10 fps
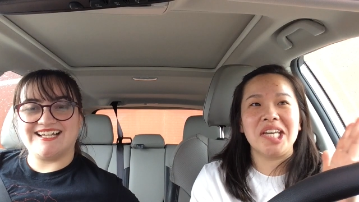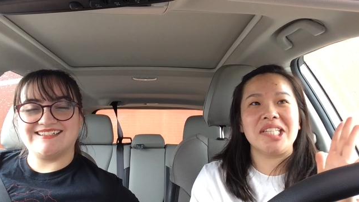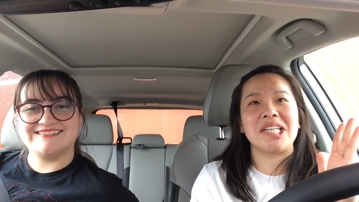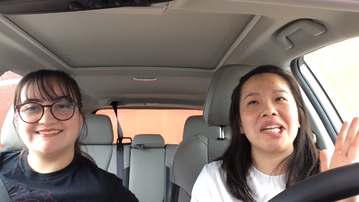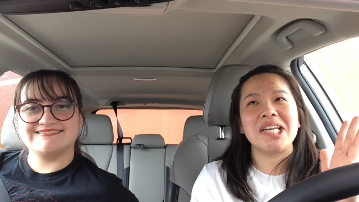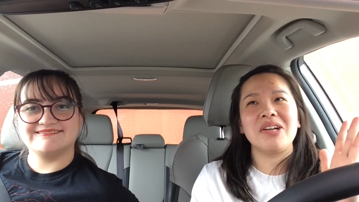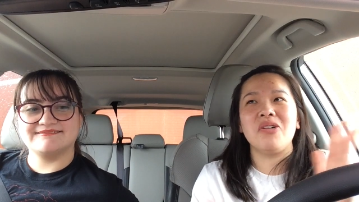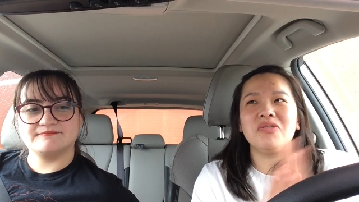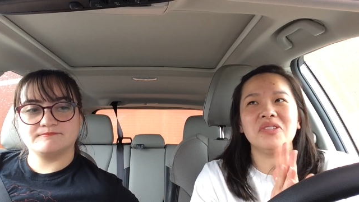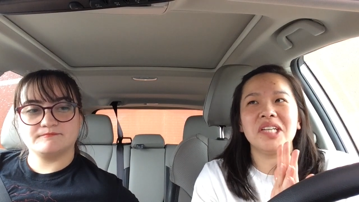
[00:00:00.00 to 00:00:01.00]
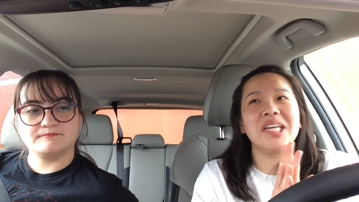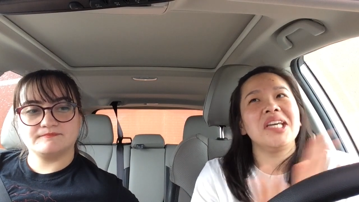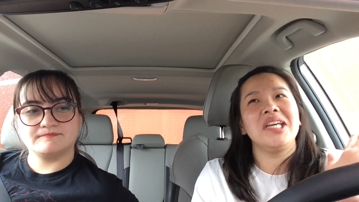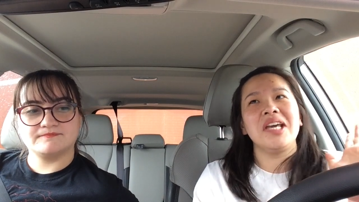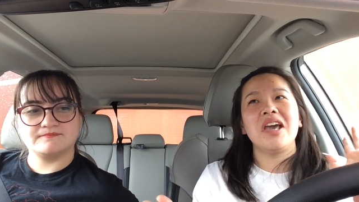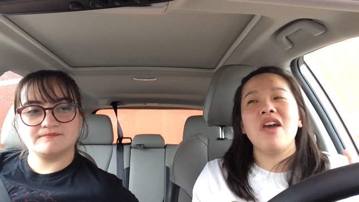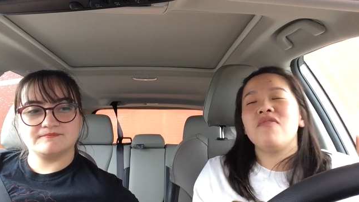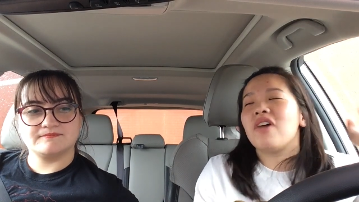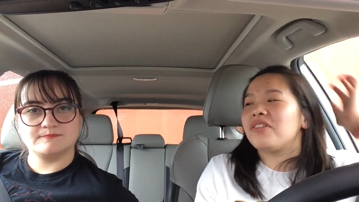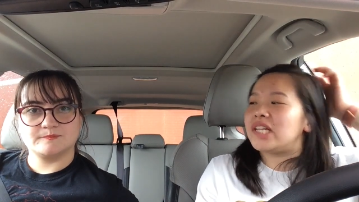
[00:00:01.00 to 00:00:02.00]
Speaker 1: he did it. Hopefully,
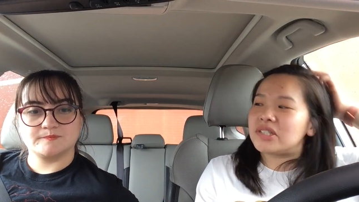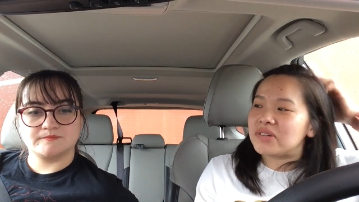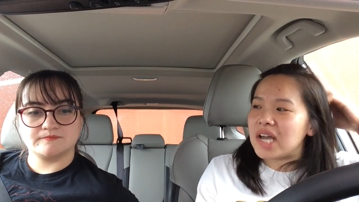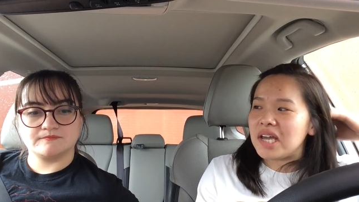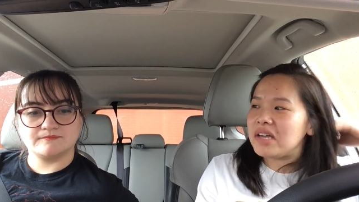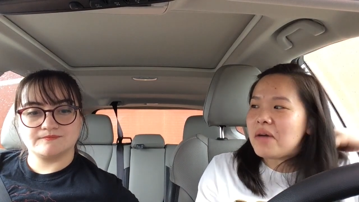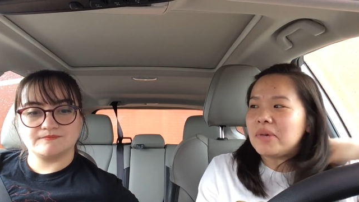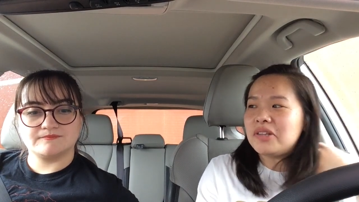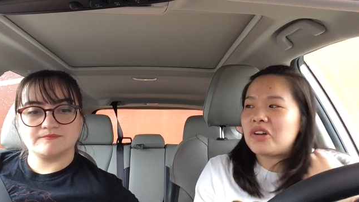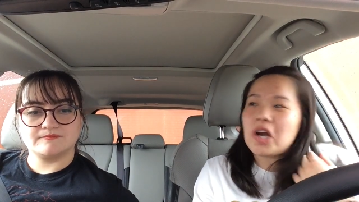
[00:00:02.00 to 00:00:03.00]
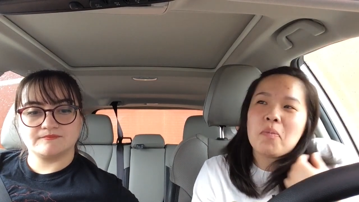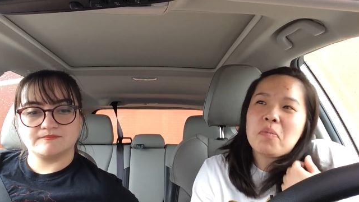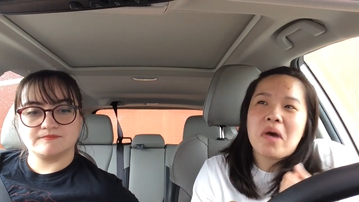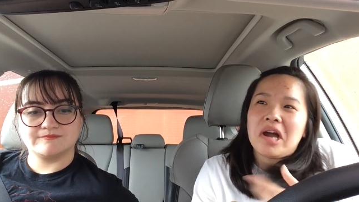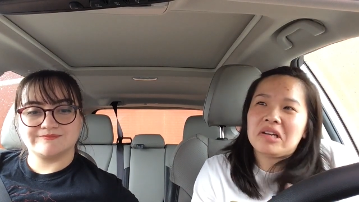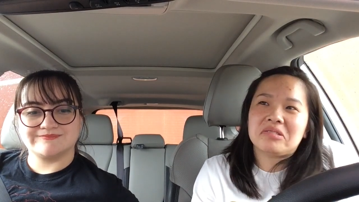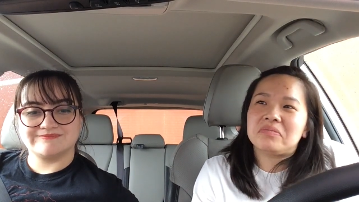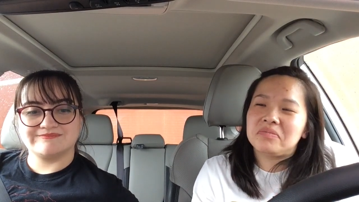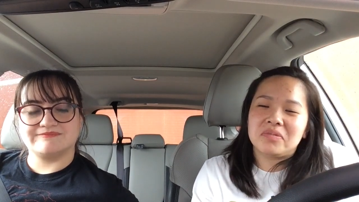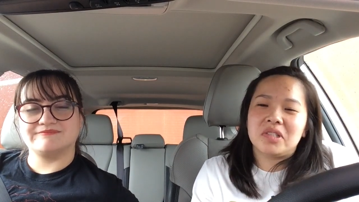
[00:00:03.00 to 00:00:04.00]
if not, that's okay. I mean, they're coming back.
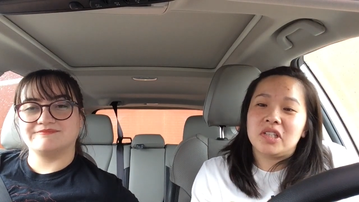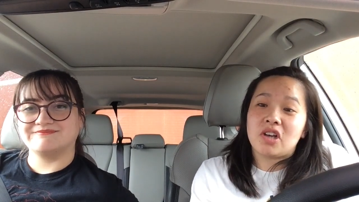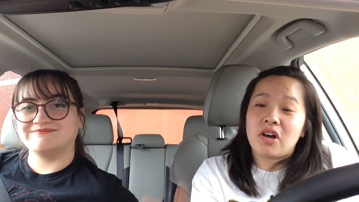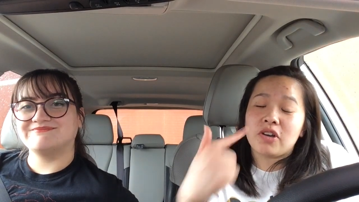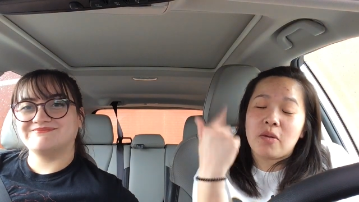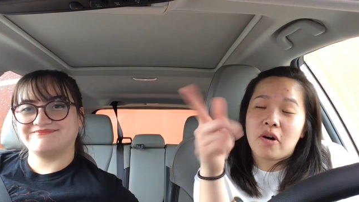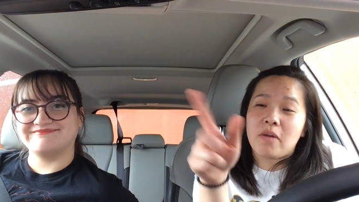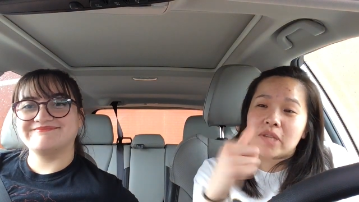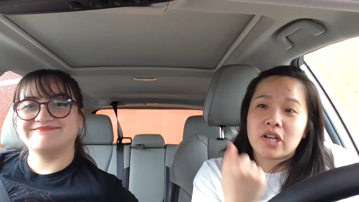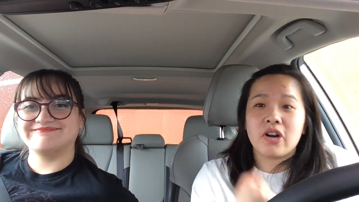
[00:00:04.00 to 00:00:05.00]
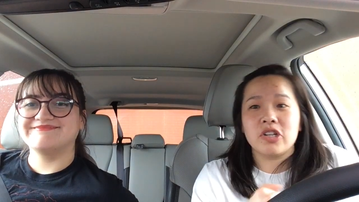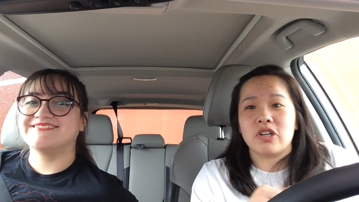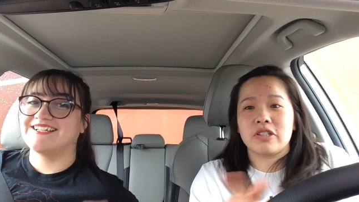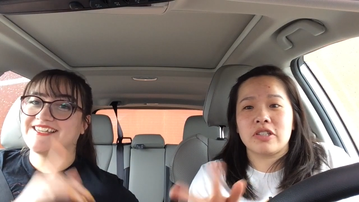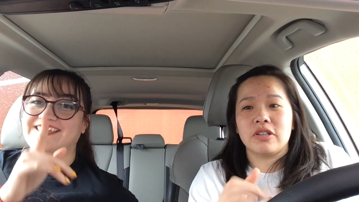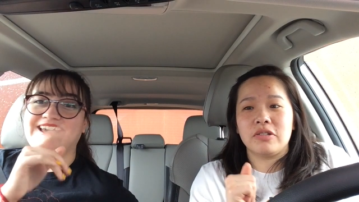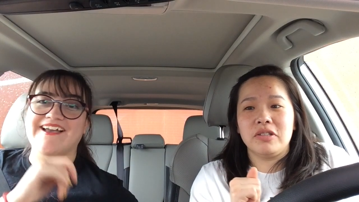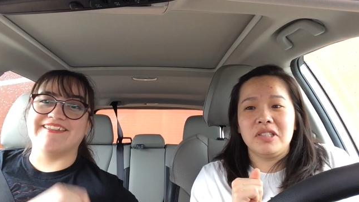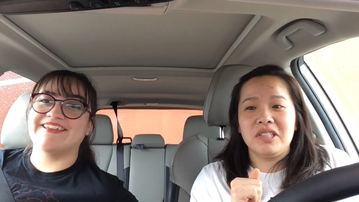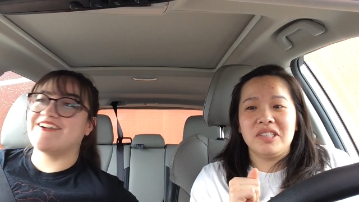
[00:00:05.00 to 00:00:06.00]
Y'all, y'all promise. I heard y'all so.
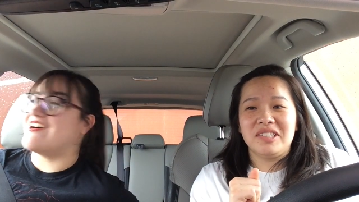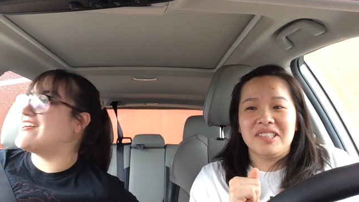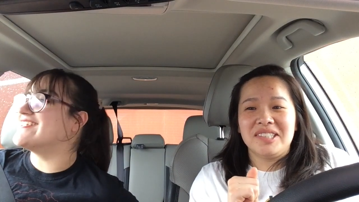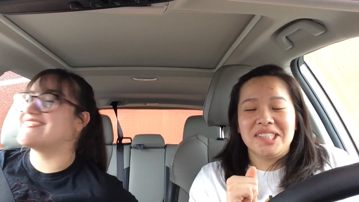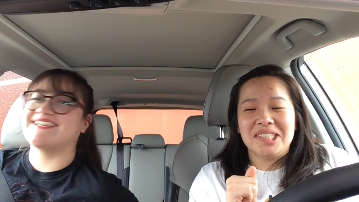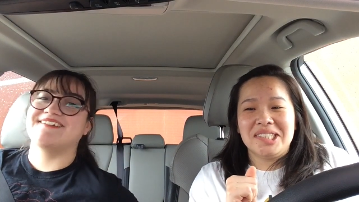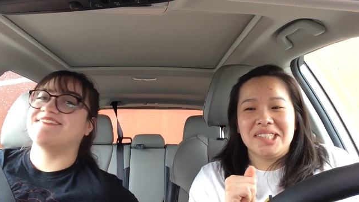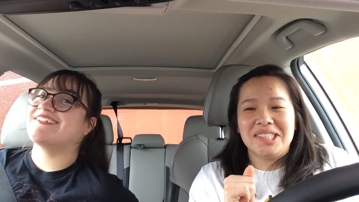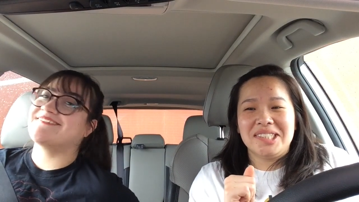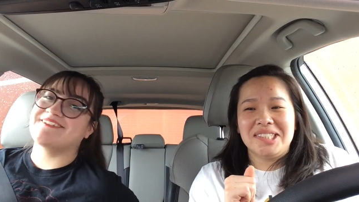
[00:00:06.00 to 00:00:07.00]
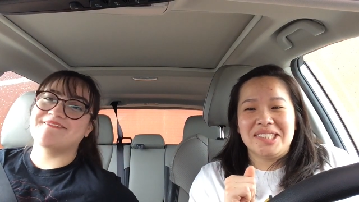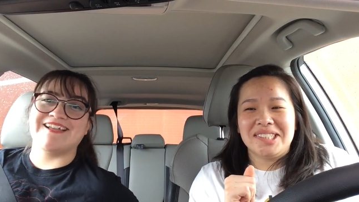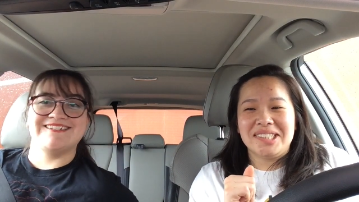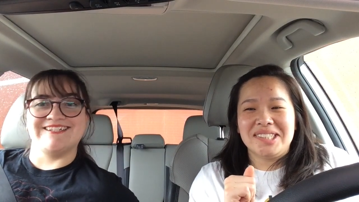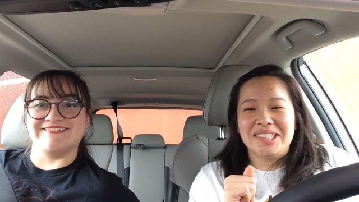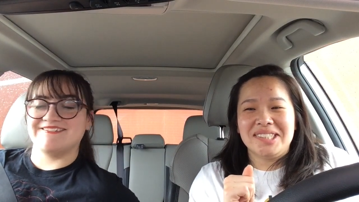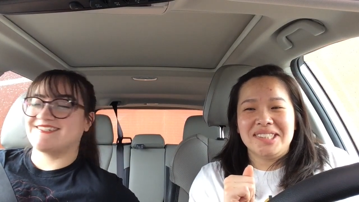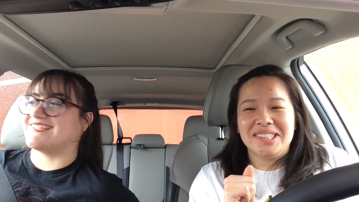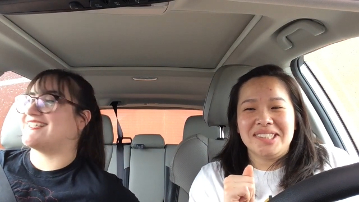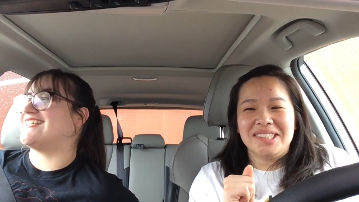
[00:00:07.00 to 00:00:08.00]
Yeah,
Speaker 2: they all said we're coming back to
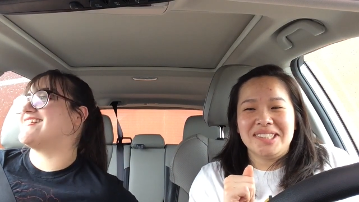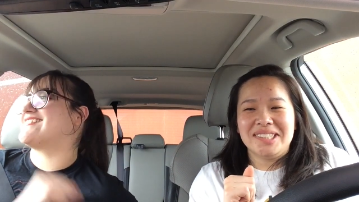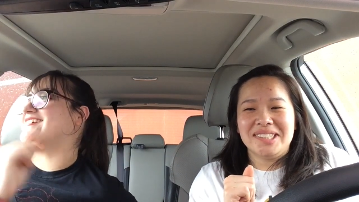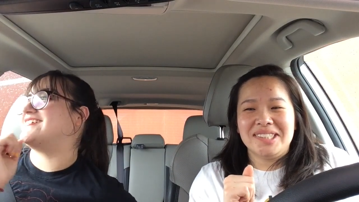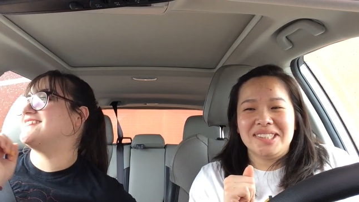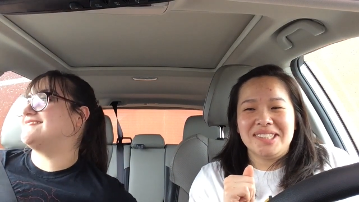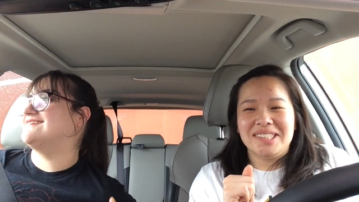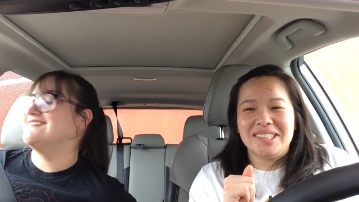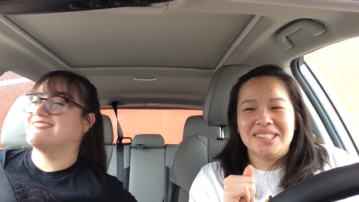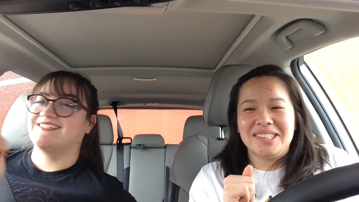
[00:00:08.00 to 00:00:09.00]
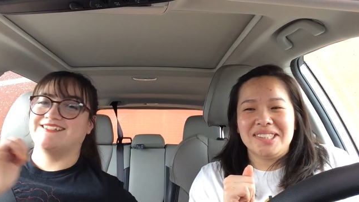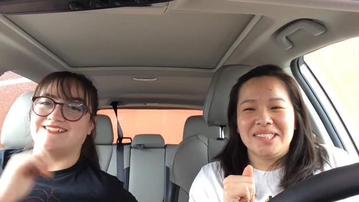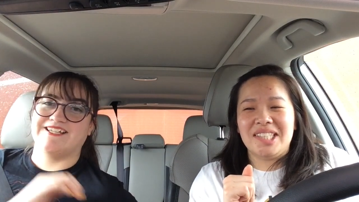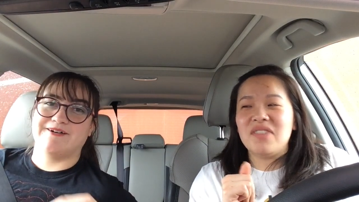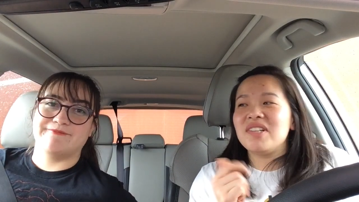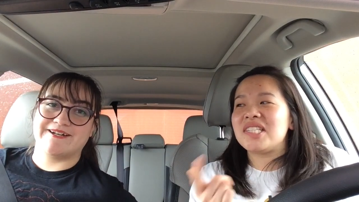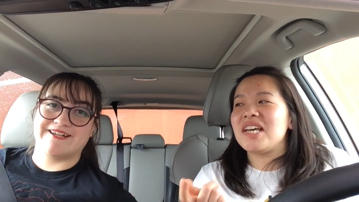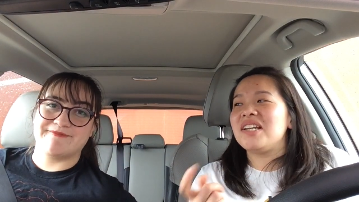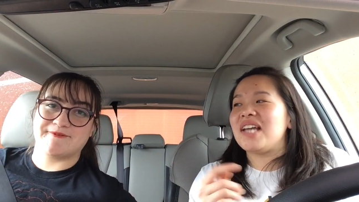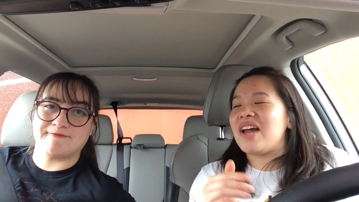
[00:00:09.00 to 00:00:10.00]
Houston, and so.
Speaker 1: They even
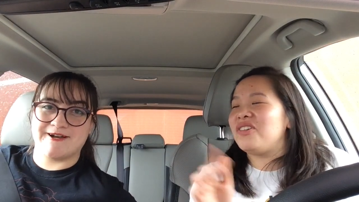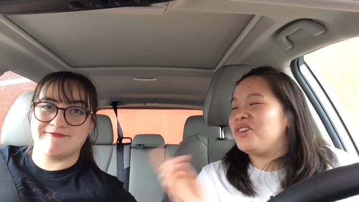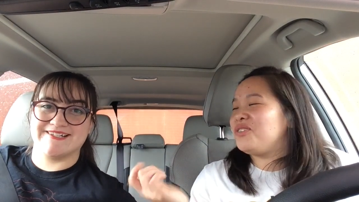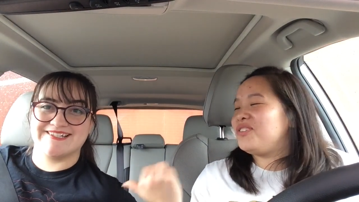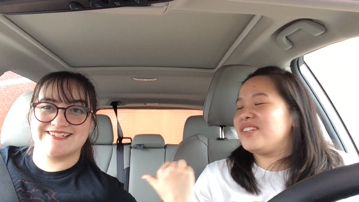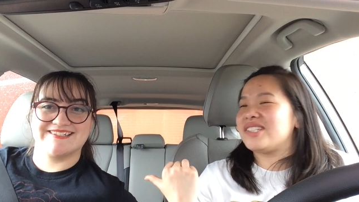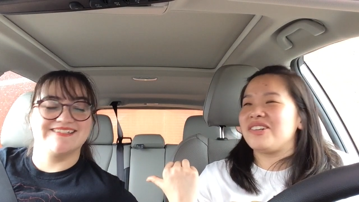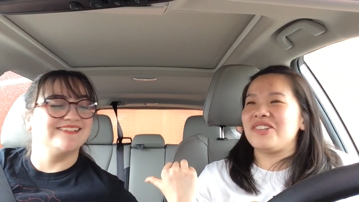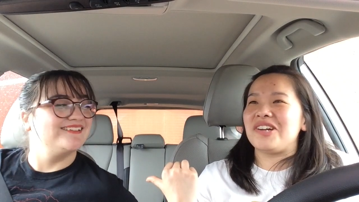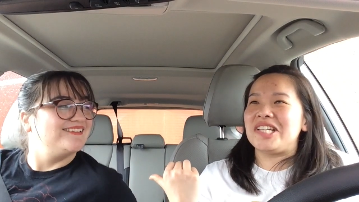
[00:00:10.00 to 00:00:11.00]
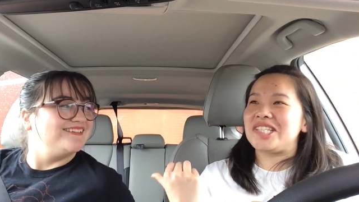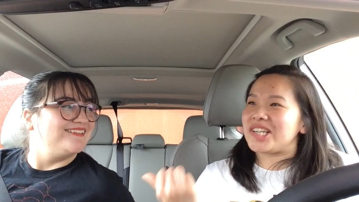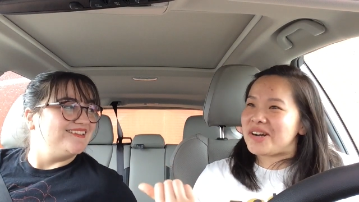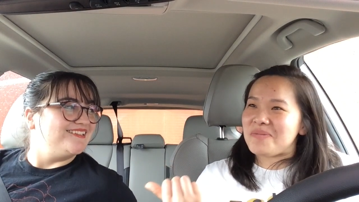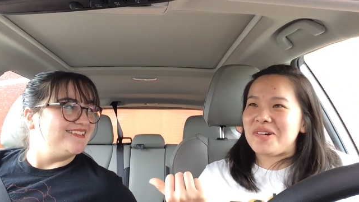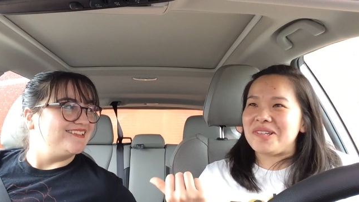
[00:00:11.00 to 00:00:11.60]
said, I don't know if you saw their Instagram